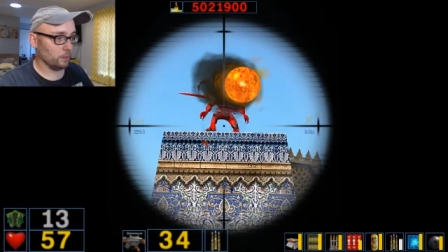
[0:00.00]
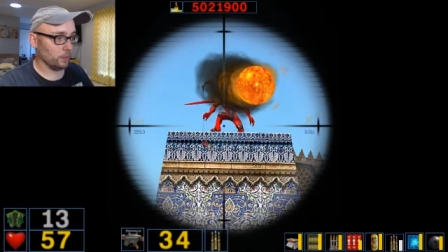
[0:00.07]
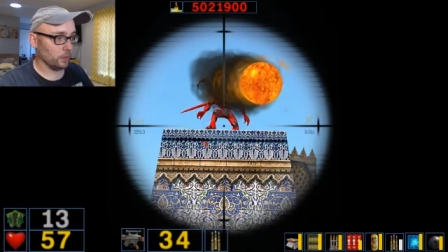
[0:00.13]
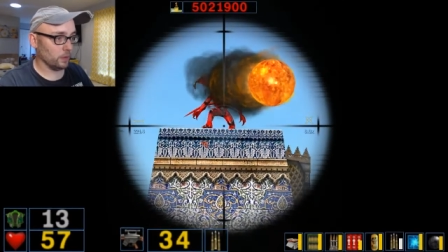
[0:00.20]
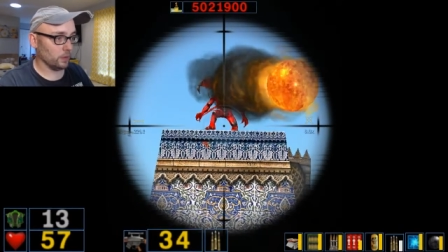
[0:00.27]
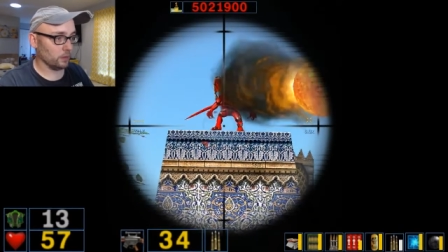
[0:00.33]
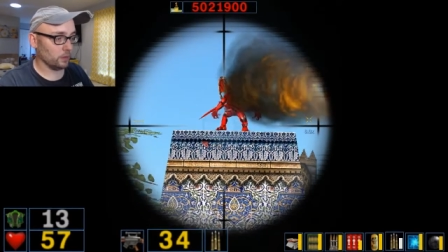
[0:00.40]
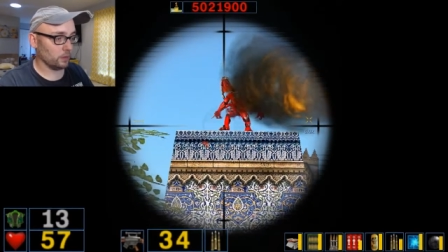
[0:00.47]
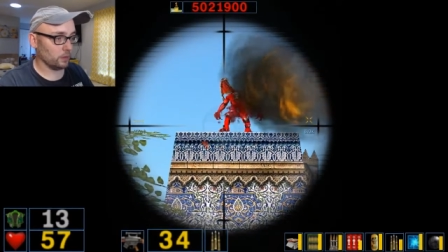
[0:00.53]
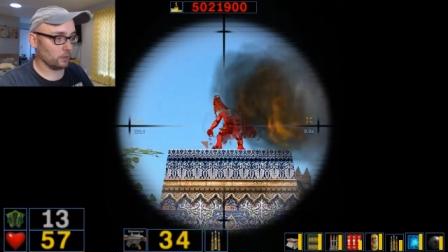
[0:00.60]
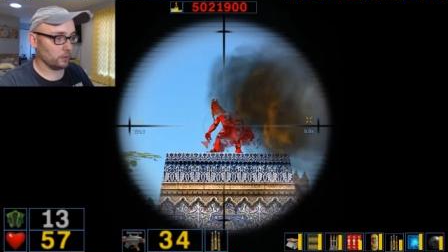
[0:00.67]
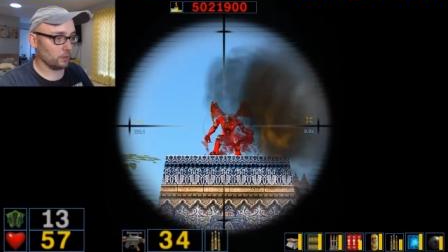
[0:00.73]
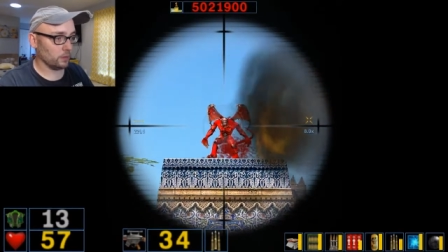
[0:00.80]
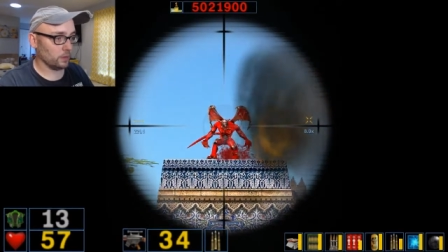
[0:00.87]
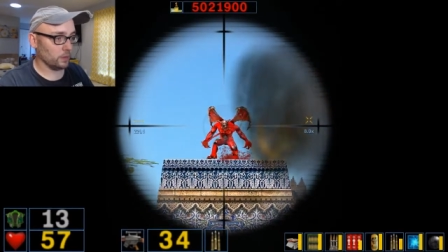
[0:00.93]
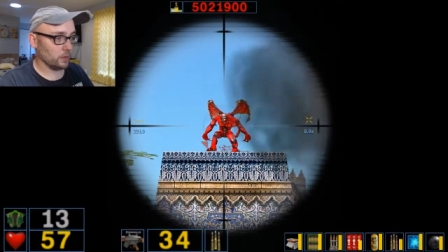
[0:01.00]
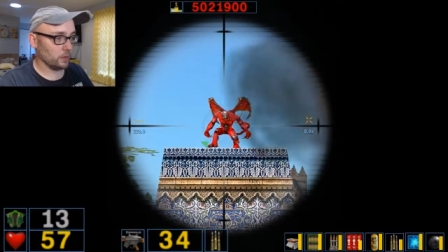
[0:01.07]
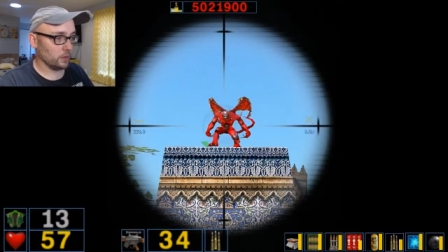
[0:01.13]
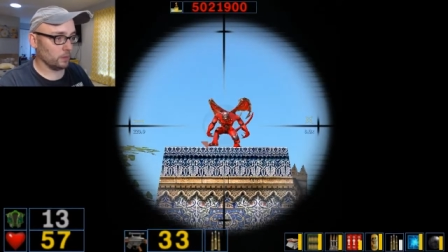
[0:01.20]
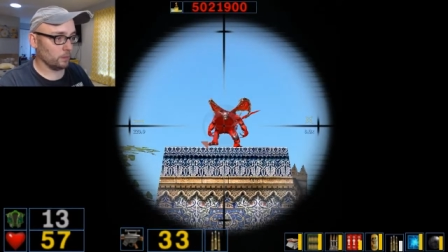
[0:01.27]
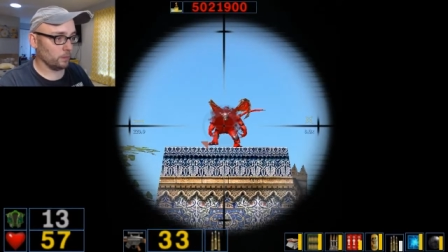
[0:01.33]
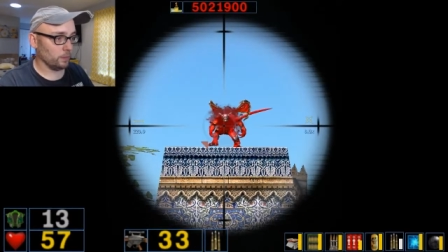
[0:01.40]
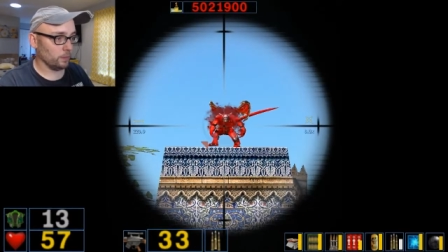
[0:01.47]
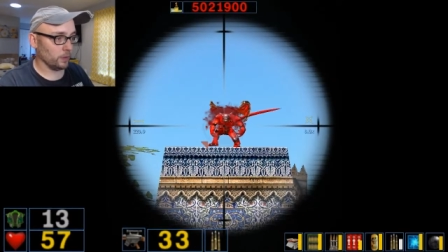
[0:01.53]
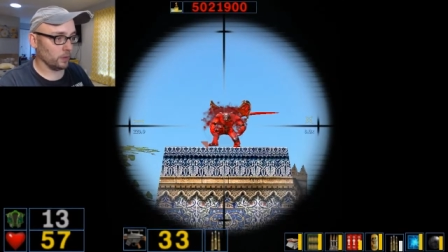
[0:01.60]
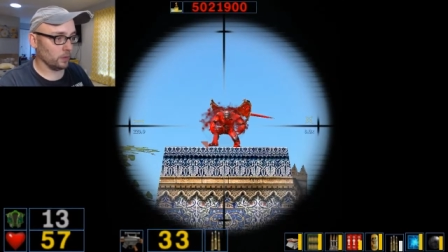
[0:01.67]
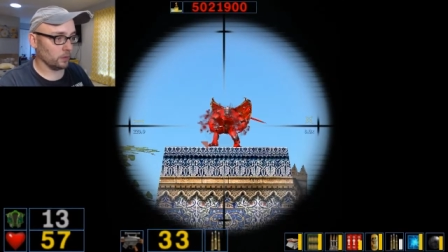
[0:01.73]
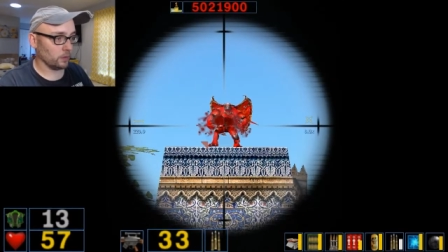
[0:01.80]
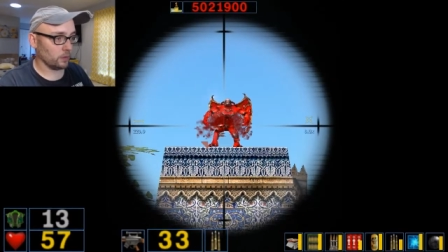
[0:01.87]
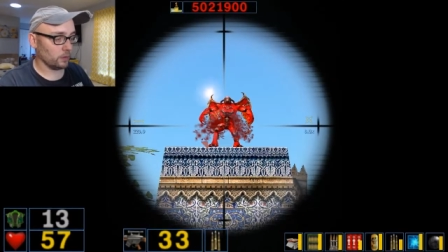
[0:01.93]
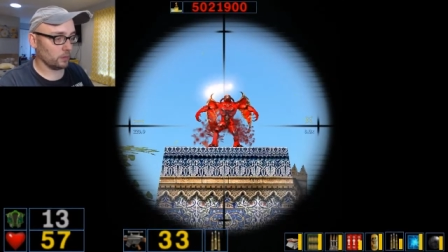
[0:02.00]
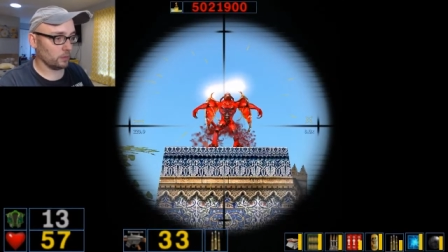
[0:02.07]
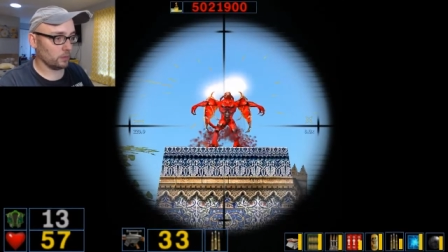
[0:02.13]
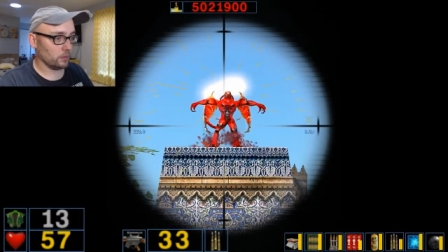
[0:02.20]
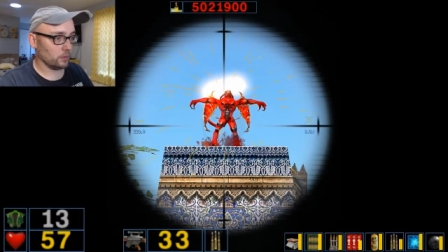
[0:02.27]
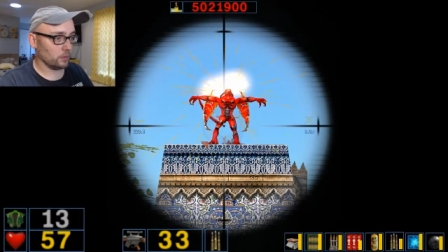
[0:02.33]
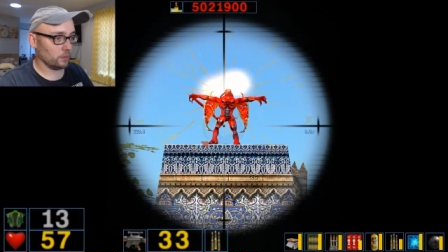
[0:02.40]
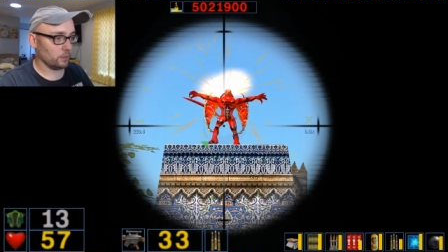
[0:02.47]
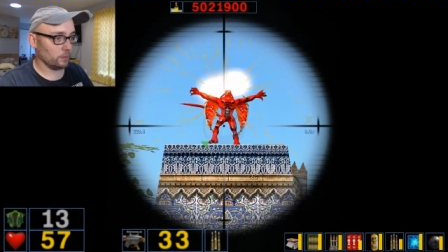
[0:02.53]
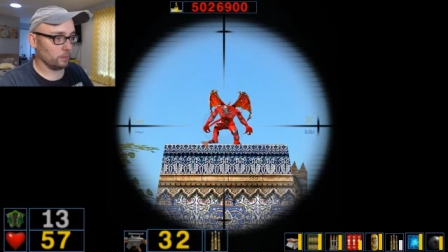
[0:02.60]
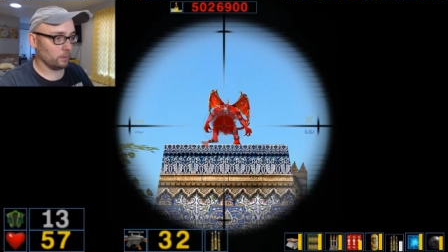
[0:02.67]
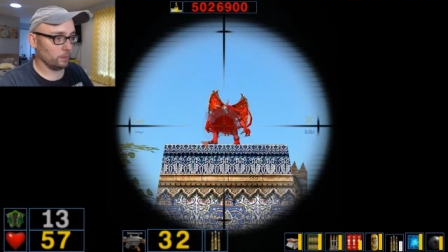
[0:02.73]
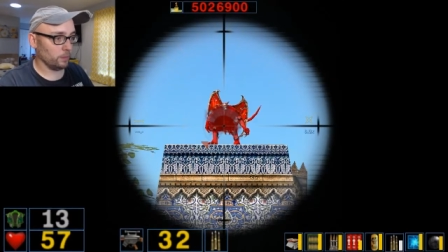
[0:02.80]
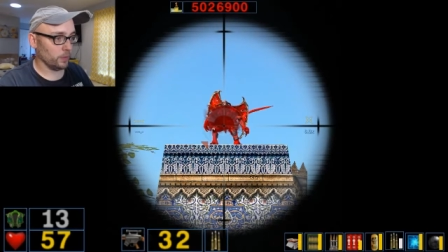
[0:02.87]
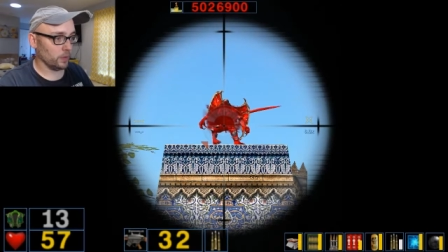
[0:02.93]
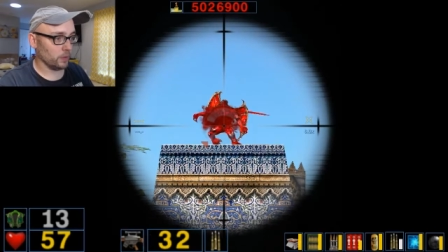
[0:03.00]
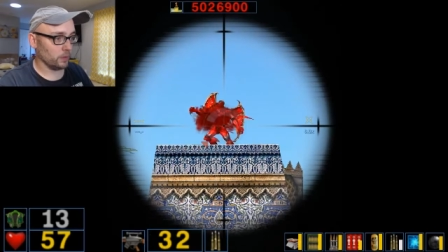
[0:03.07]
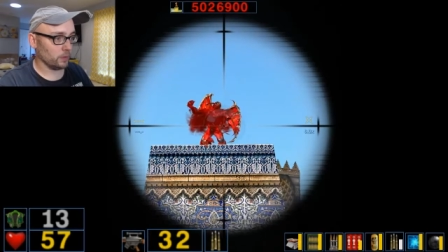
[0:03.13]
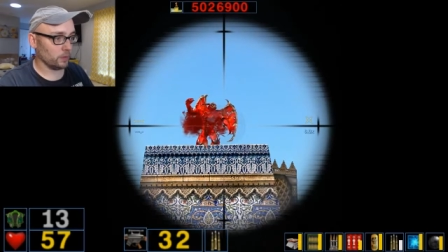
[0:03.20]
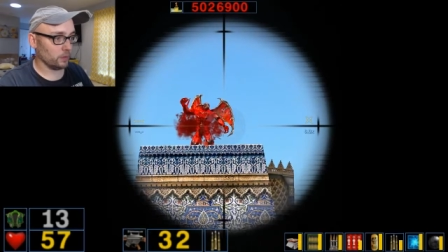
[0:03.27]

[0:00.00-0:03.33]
Plunk. Plunk. Plunk.